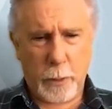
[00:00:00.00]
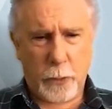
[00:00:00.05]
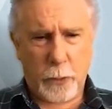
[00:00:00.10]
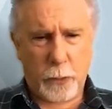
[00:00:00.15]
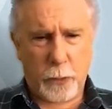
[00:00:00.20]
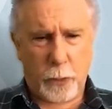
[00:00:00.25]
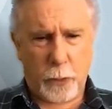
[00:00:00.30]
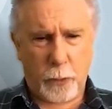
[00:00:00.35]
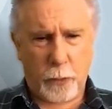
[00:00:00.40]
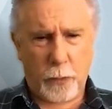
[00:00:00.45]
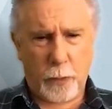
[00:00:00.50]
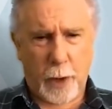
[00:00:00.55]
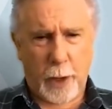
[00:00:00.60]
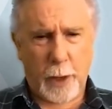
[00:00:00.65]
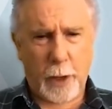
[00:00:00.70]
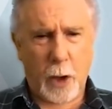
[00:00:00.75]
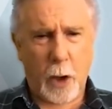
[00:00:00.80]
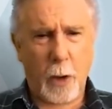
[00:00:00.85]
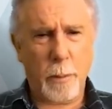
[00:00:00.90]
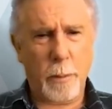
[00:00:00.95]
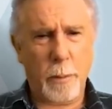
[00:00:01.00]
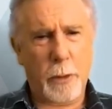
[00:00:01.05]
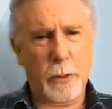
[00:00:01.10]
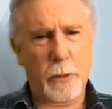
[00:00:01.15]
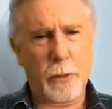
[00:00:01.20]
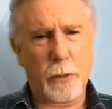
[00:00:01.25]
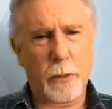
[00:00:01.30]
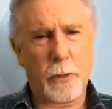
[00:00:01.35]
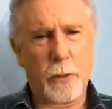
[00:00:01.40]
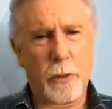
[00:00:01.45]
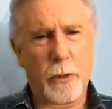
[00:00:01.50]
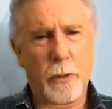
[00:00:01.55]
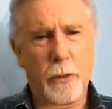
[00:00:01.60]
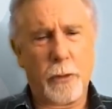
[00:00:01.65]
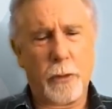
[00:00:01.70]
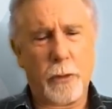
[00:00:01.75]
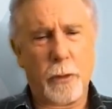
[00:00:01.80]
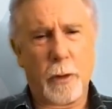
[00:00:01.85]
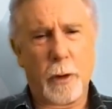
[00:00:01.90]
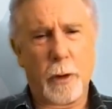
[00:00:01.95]
sort of take-home message
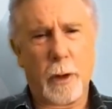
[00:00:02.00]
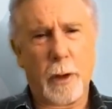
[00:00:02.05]
is,